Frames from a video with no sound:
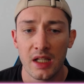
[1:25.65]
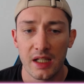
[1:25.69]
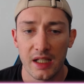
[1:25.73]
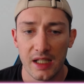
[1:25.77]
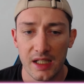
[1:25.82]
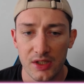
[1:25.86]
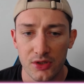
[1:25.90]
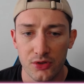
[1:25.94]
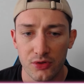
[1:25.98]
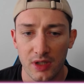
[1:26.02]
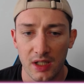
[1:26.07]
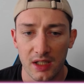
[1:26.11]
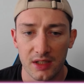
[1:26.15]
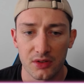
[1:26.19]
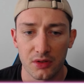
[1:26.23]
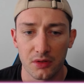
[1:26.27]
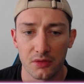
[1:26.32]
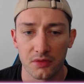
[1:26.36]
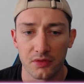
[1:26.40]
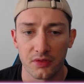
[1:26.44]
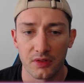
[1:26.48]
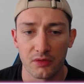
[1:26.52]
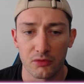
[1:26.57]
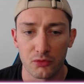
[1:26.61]

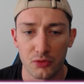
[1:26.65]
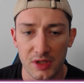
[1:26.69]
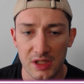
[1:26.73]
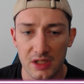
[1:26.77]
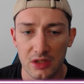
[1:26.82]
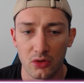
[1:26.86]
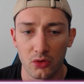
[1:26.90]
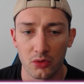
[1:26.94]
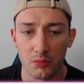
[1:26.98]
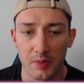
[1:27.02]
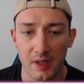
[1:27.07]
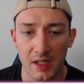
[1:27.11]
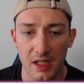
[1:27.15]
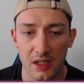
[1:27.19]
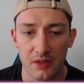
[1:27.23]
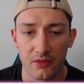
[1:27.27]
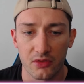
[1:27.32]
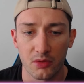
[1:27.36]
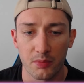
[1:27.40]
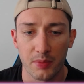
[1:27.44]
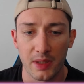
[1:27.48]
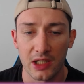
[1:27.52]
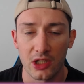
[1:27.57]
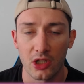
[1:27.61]
Interactive reload
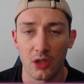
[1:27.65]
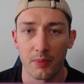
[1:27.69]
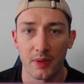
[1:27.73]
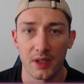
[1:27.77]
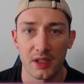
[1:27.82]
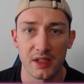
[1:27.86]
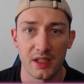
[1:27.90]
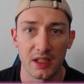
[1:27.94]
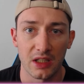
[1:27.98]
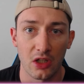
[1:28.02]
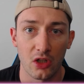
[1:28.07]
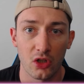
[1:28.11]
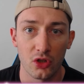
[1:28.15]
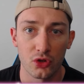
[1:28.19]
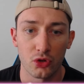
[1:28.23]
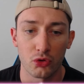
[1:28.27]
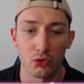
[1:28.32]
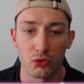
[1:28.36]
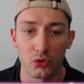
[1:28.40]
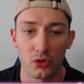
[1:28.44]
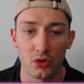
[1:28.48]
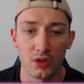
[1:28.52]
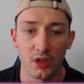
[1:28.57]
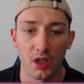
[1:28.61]
behavior, pick up anything on the
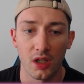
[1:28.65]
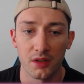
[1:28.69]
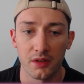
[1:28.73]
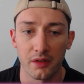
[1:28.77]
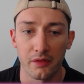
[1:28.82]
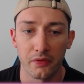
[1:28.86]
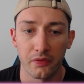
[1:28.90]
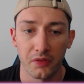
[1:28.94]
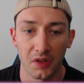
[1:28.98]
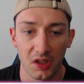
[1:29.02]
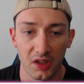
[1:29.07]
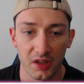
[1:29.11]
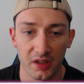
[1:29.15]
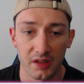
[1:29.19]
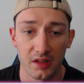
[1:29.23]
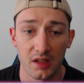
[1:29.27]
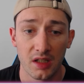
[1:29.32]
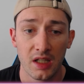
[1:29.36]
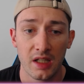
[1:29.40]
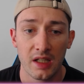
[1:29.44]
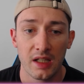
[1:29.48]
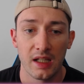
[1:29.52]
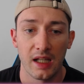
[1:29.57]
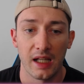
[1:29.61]
run, on the fly,
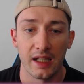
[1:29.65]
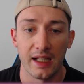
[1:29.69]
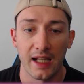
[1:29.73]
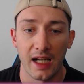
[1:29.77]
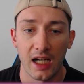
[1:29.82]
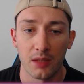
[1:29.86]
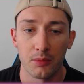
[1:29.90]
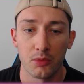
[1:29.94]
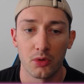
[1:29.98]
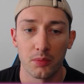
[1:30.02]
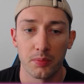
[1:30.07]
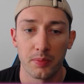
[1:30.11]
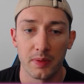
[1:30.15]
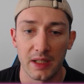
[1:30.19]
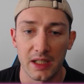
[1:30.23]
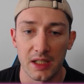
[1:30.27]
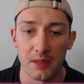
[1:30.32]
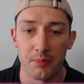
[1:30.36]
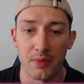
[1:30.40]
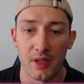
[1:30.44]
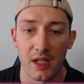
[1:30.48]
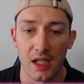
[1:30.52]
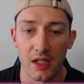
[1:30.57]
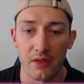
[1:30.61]
and armor
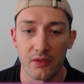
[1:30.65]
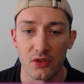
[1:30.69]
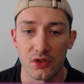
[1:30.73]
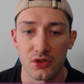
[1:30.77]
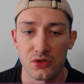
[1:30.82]
plate behavior.